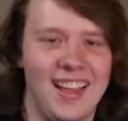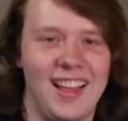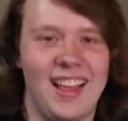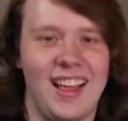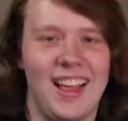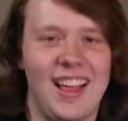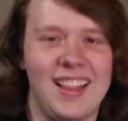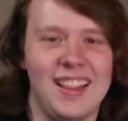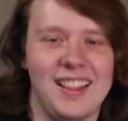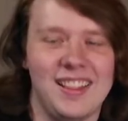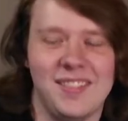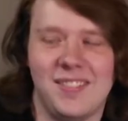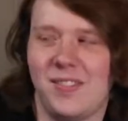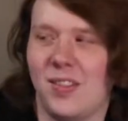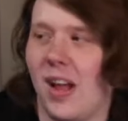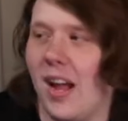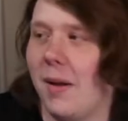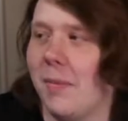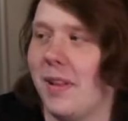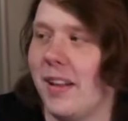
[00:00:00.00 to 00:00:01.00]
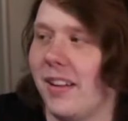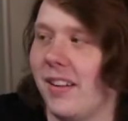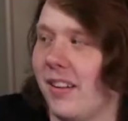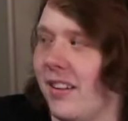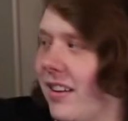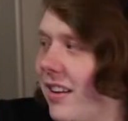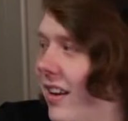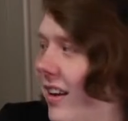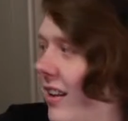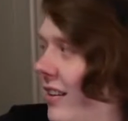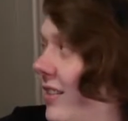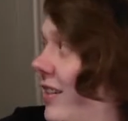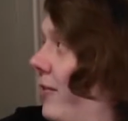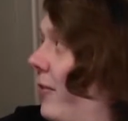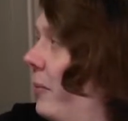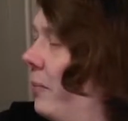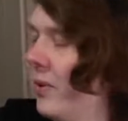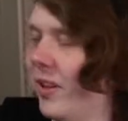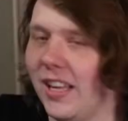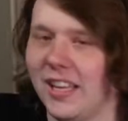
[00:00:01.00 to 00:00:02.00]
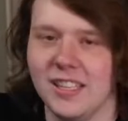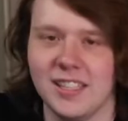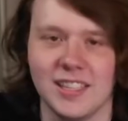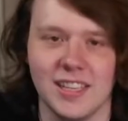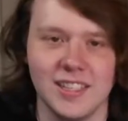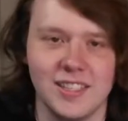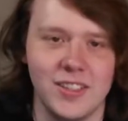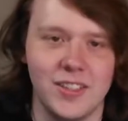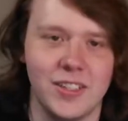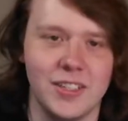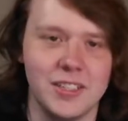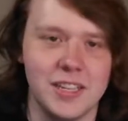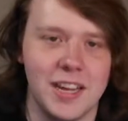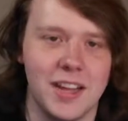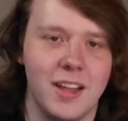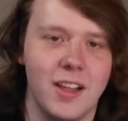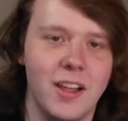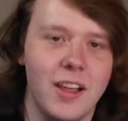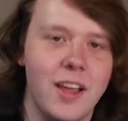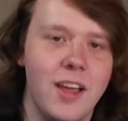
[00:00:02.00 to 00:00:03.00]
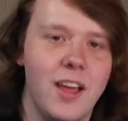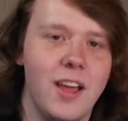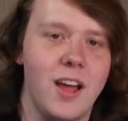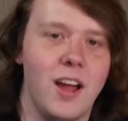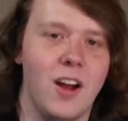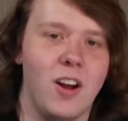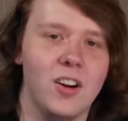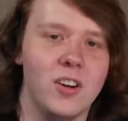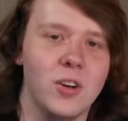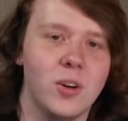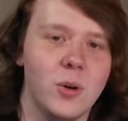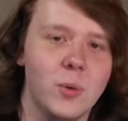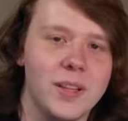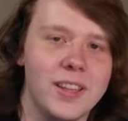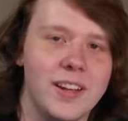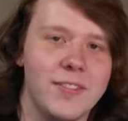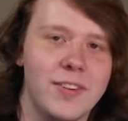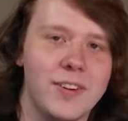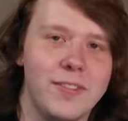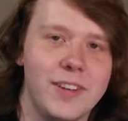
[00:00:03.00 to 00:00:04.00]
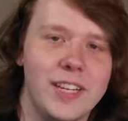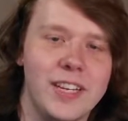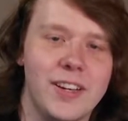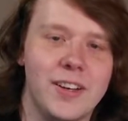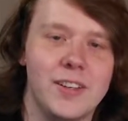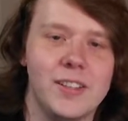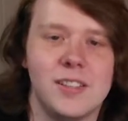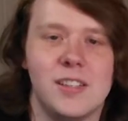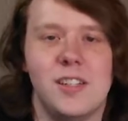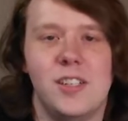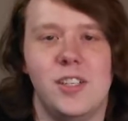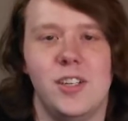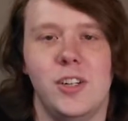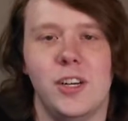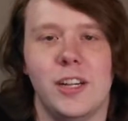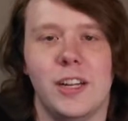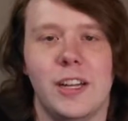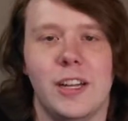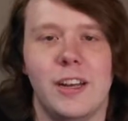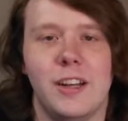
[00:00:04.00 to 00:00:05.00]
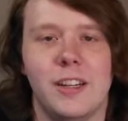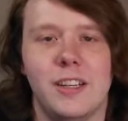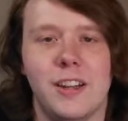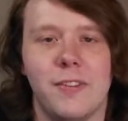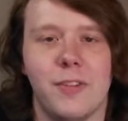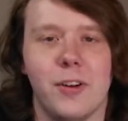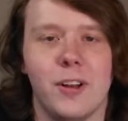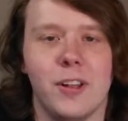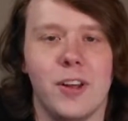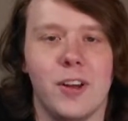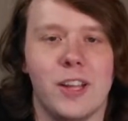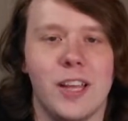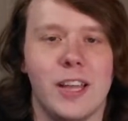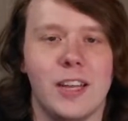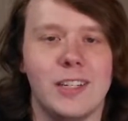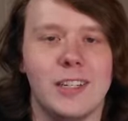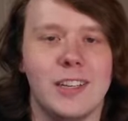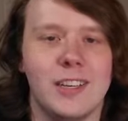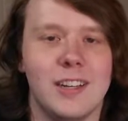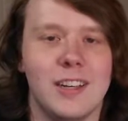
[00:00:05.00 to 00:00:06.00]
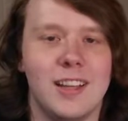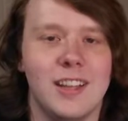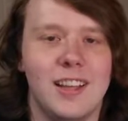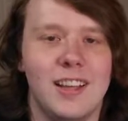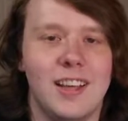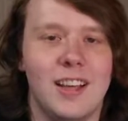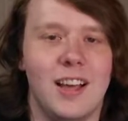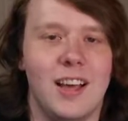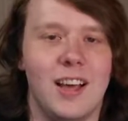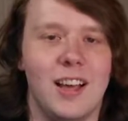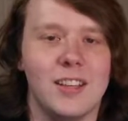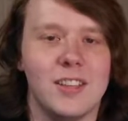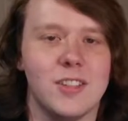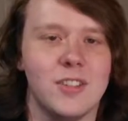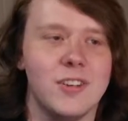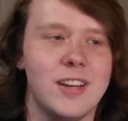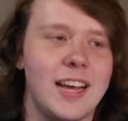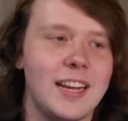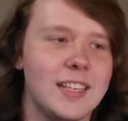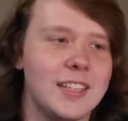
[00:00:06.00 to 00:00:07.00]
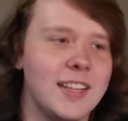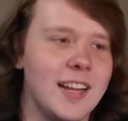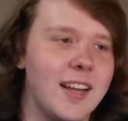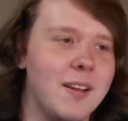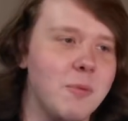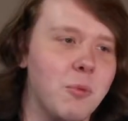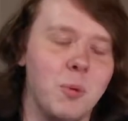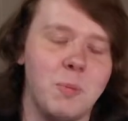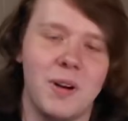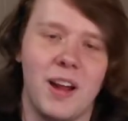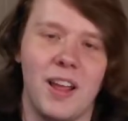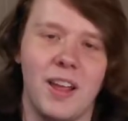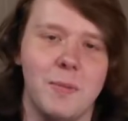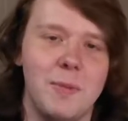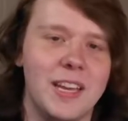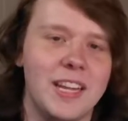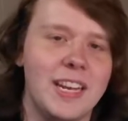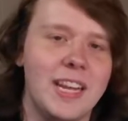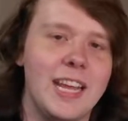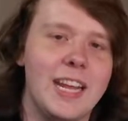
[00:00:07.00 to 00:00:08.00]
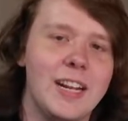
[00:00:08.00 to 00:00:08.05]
uh, I'm in a different place, as you can tell. Our goal with every video is to shoot it in a different location. So next time we'll probably be in